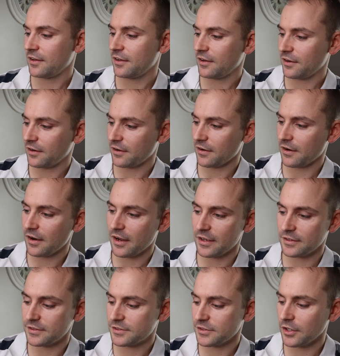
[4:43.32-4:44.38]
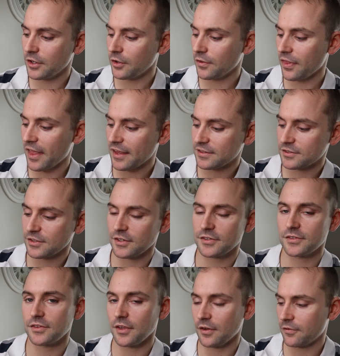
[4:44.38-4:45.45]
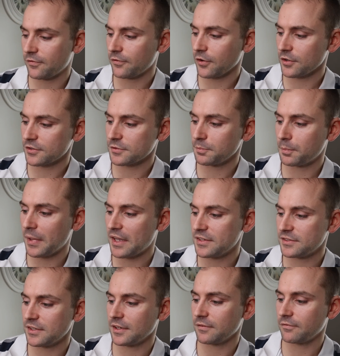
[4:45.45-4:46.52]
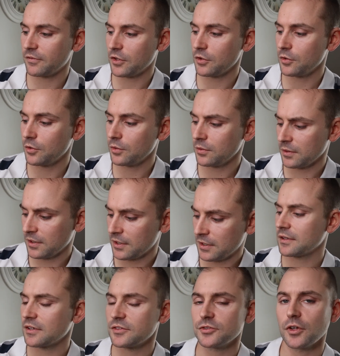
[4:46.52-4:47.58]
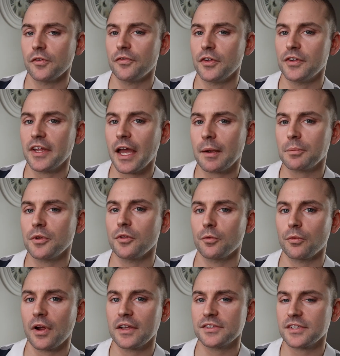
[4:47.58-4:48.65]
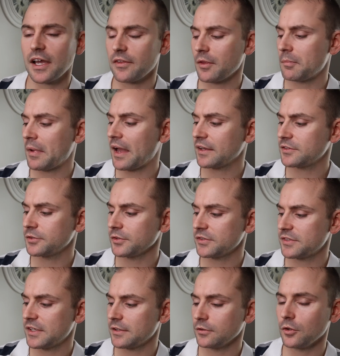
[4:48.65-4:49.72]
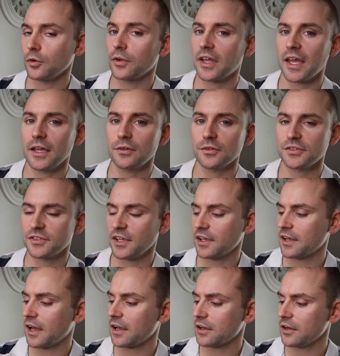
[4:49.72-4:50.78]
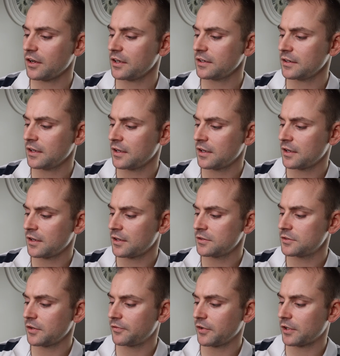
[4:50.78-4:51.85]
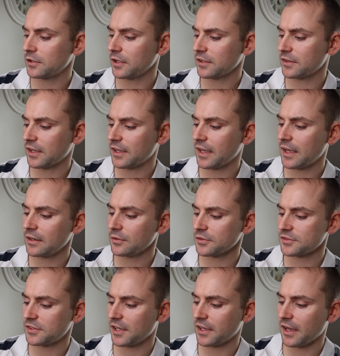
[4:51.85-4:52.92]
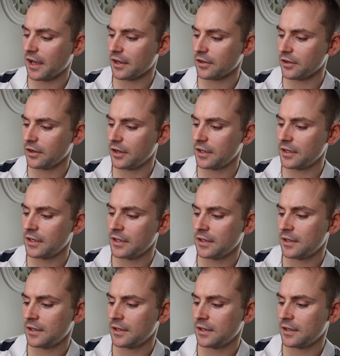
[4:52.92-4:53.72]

All right, so that's just the first basic view. So if you tap to the right side of the max, you'll see the little candlestick icon. So if you click the candlestick icon,